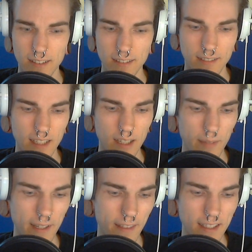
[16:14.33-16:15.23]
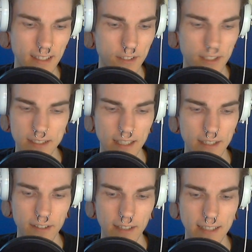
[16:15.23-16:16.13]
Yeah, main thing is just get
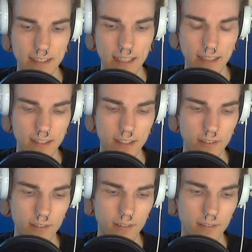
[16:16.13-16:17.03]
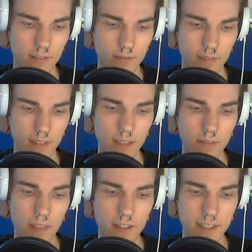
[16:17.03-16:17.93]
your lanes ahead. So
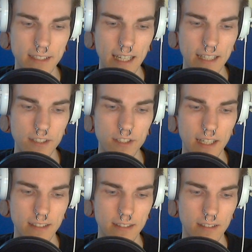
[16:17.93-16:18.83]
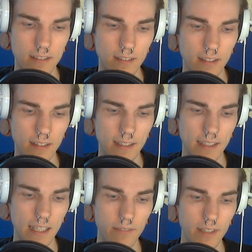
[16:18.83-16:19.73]
if there's any chance on
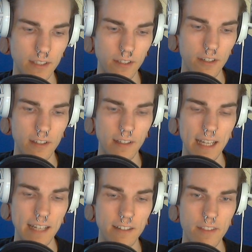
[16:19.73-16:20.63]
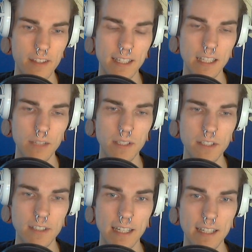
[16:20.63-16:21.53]
giving your laner the kill when
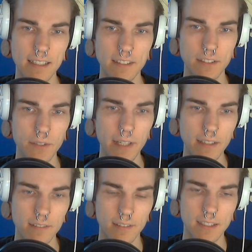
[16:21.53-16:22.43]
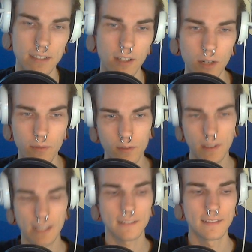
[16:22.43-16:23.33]
you're ganking, do it. It's
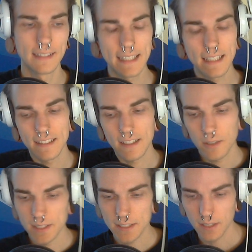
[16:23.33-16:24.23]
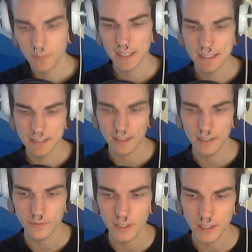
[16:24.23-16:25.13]
like nearly always gonna be easier
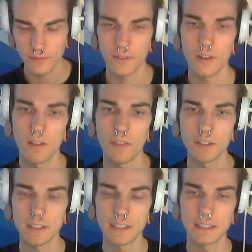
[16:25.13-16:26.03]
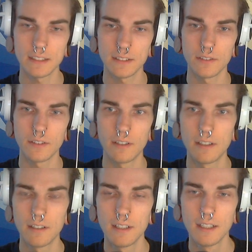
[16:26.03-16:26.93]
if you give all those kills to your
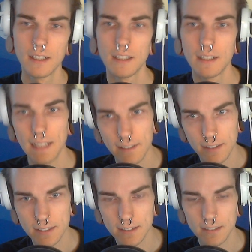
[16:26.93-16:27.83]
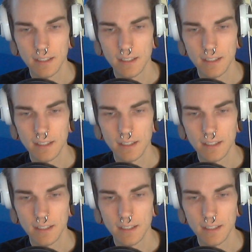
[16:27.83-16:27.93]
laners.